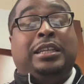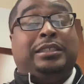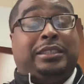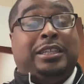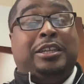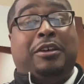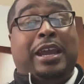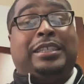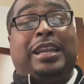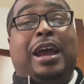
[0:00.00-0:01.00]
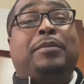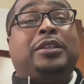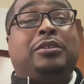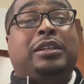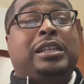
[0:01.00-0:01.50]
still has an
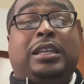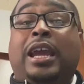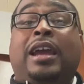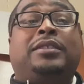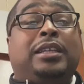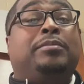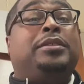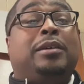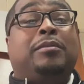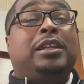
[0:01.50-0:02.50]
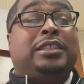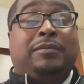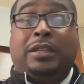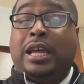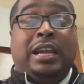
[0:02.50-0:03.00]
opportunity to have some semblance of a
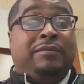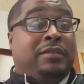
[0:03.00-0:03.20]
life,